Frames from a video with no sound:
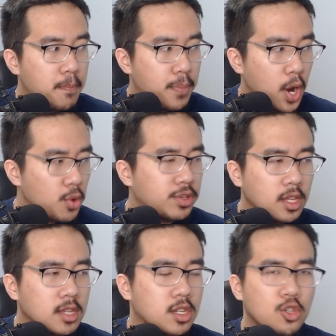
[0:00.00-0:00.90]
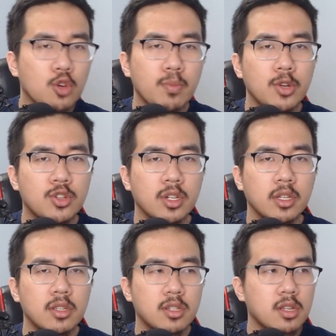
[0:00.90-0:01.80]
Both these
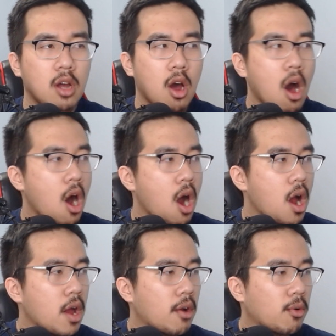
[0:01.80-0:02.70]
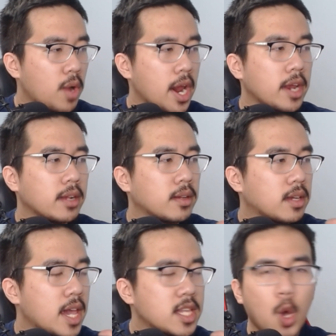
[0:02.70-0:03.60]
distributions, right?
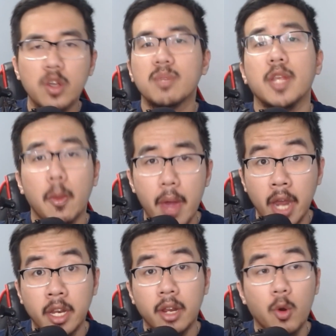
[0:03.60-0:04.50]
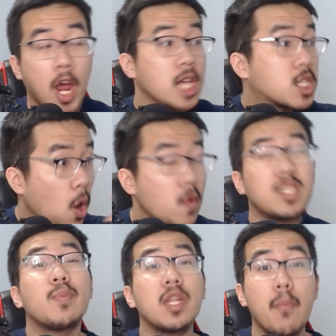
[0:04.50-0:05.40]
It's going to be dependent, right? It's going to
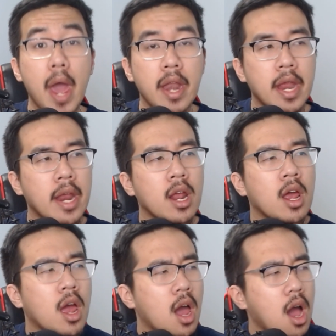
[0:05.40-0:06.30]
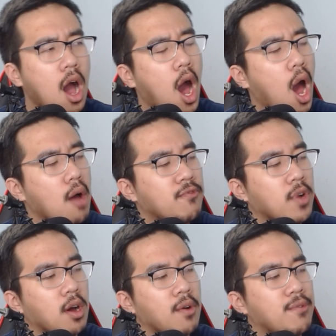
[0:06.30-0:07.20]
be dependent off
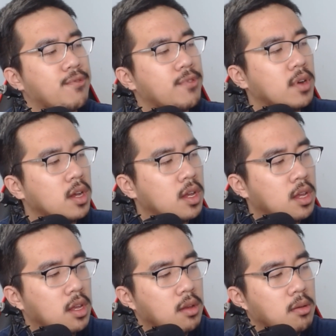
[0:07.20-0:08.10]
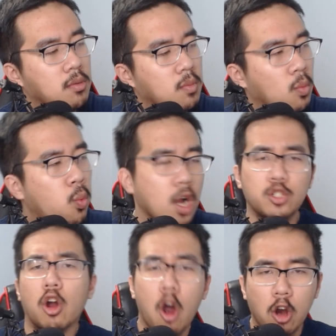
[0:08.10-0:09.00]
of what
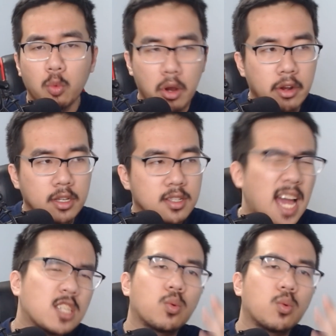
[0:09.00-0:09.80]
your hardware is. That's